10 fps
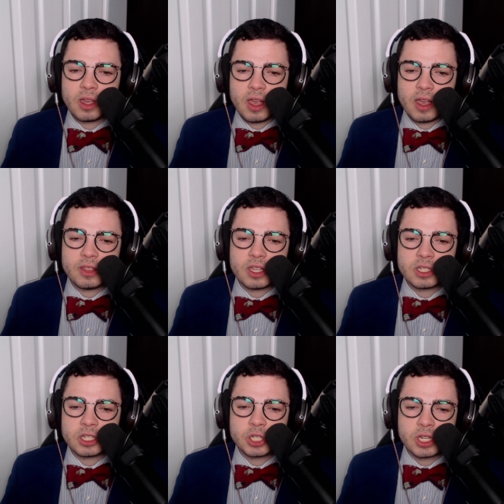And this
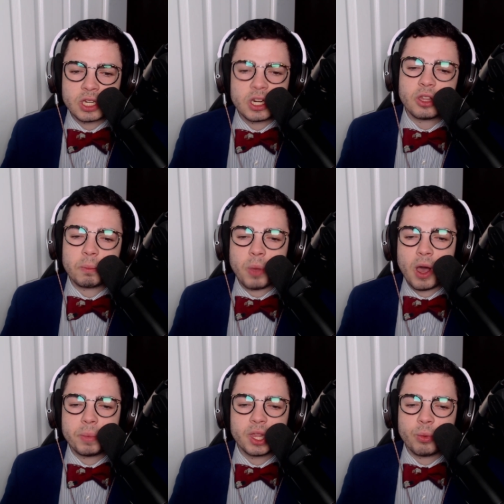is just another
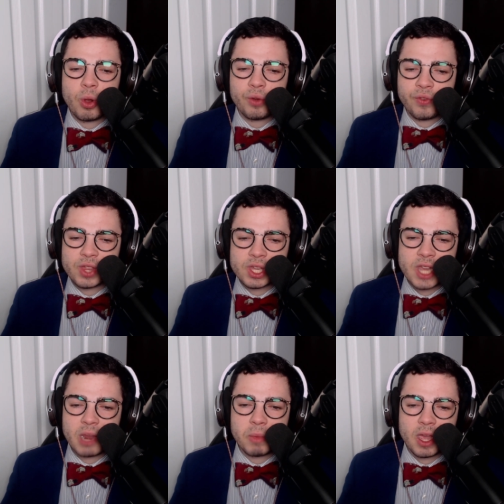bump in the road for the
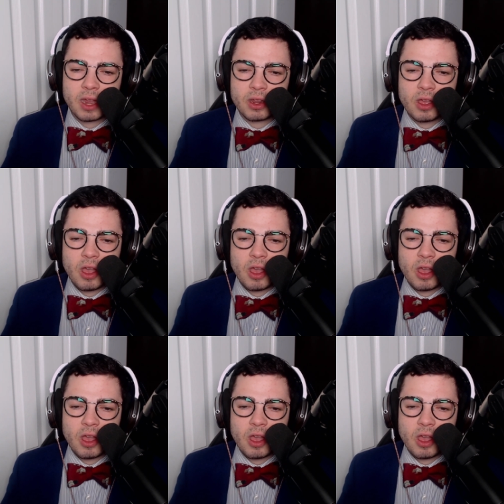dead man.